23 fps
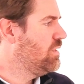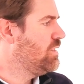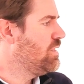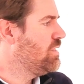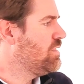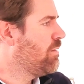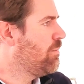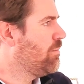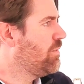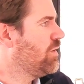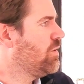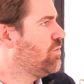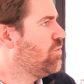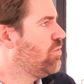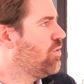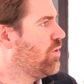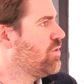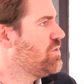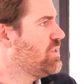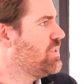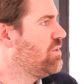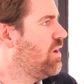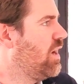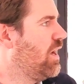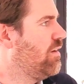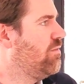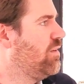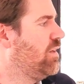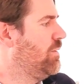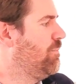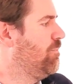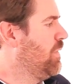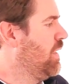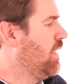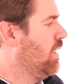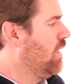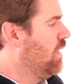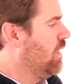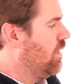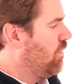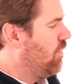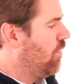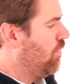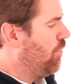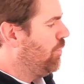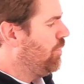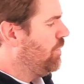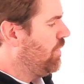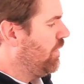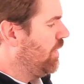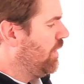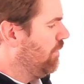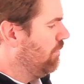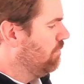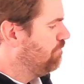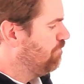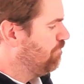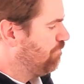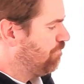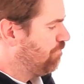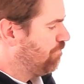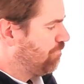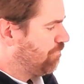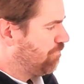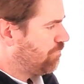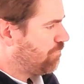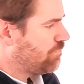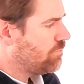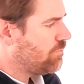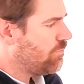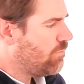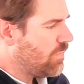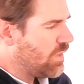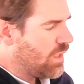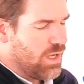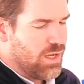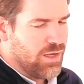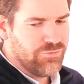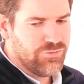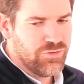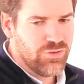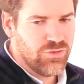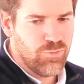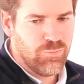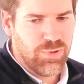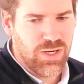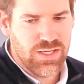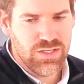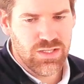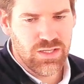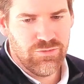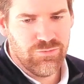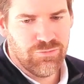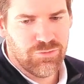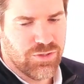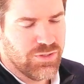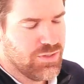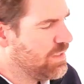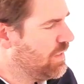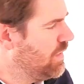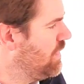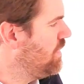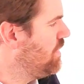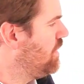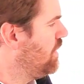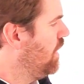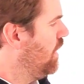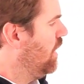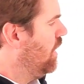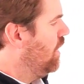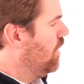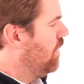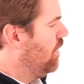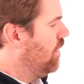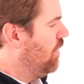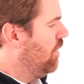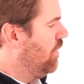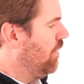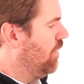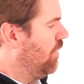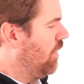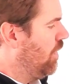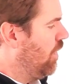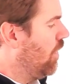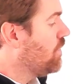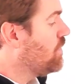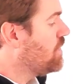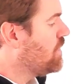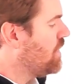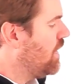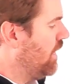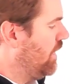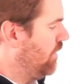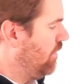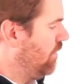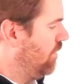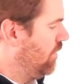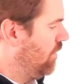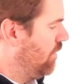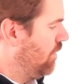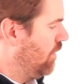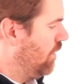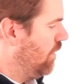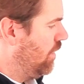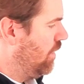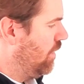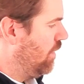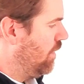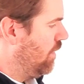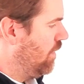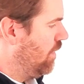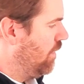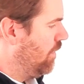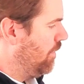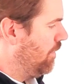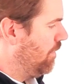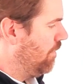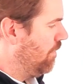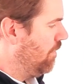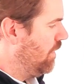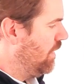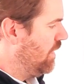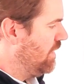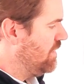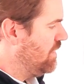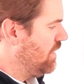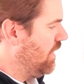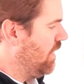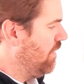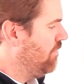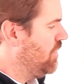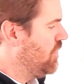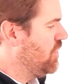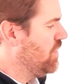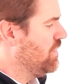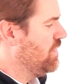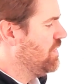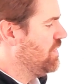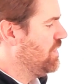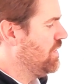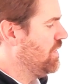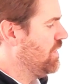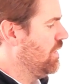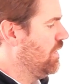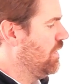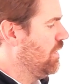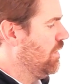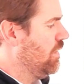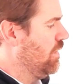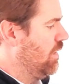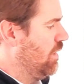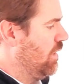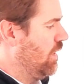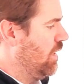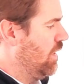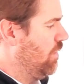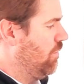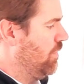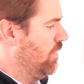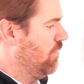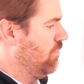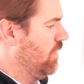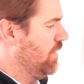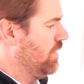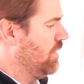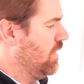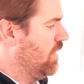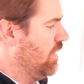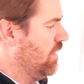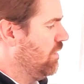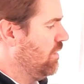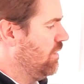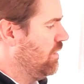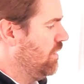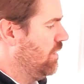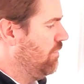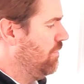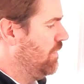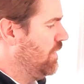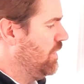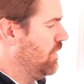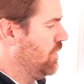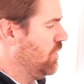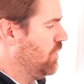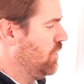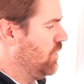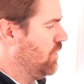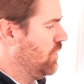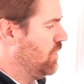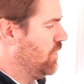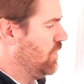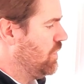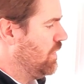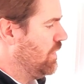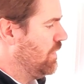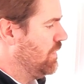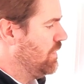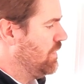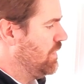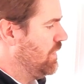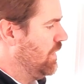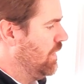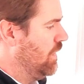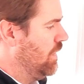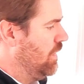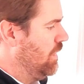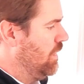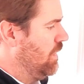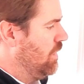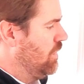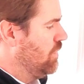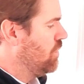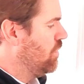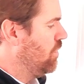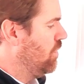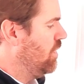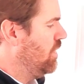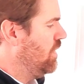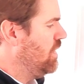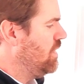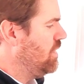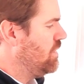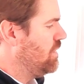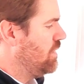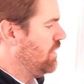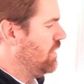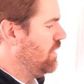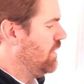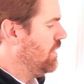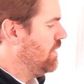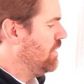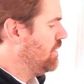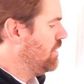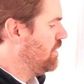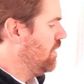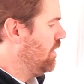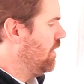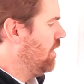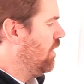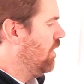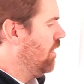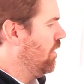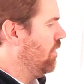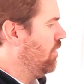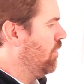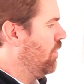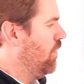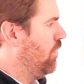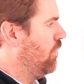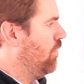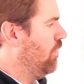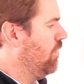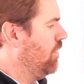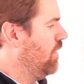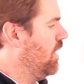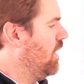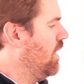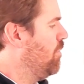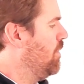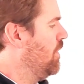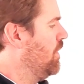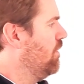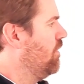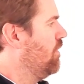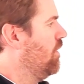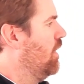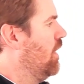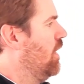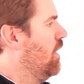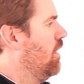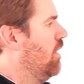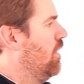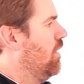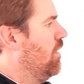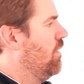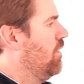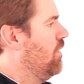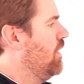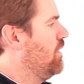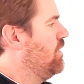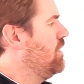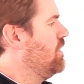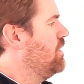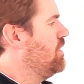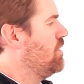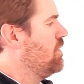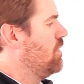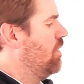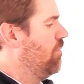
is something to consider heavily. The third thing, after the planning effort, is the on-site, let's say, efficiency. I will write it like this, efficiency. So this is the third element that is